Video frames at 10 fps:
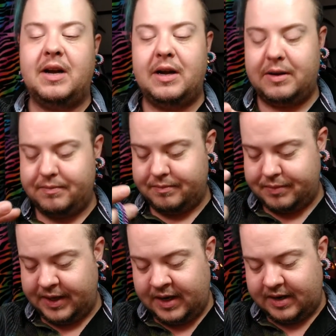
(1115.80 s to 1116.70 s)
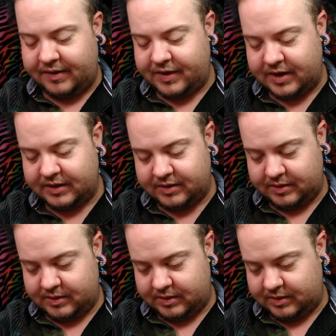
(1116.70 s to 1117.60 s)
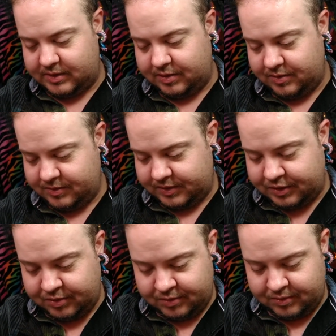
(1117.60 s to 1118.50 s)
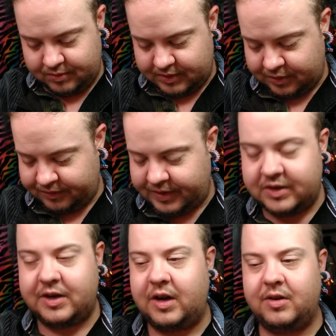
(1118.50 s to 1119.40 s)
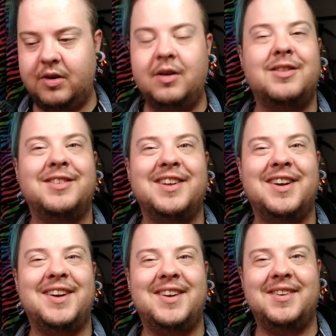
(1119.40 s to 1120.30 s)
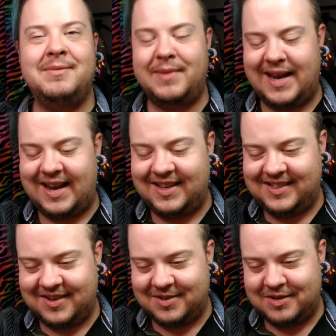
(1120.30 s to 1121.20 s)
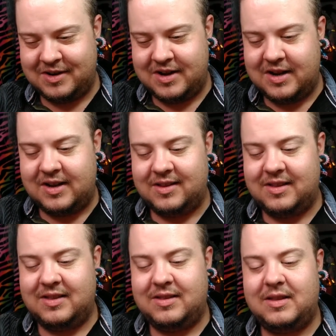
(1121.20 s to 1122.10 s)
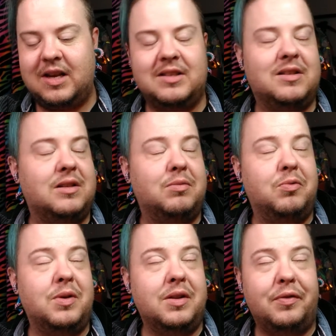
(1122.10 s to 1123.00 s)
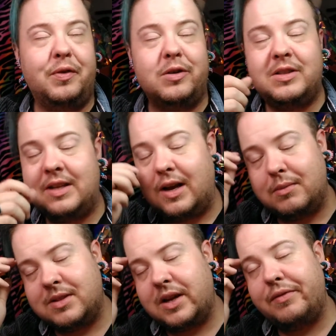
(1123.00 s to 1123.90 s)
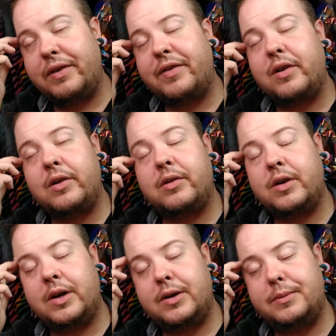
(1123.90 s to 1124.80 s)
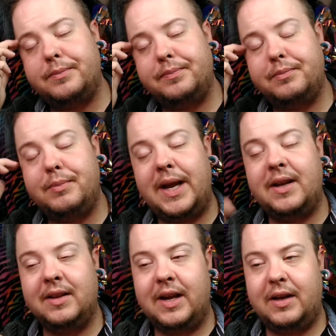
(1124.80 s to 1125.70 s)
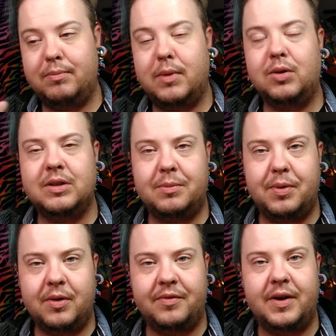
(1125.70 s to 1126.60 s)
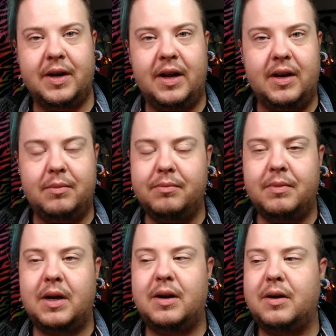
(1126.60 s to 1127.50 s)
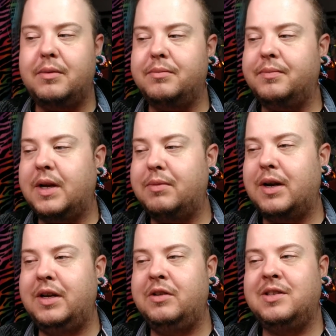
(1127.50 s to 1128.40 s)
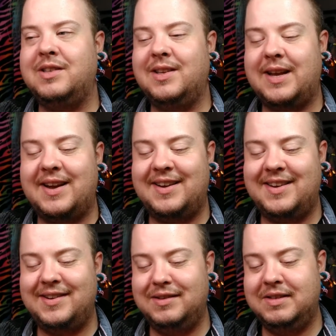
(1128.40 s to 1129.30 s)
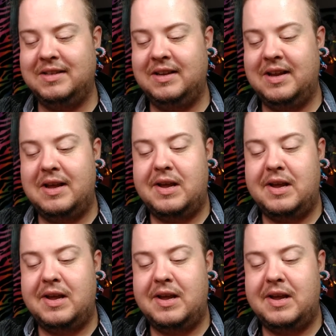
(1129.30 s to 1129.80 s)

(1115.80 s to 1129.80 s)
But yeah, I've got two of each color made, so that's one of the first times I've ever made, like, multiple of an item. I'm not used to that, and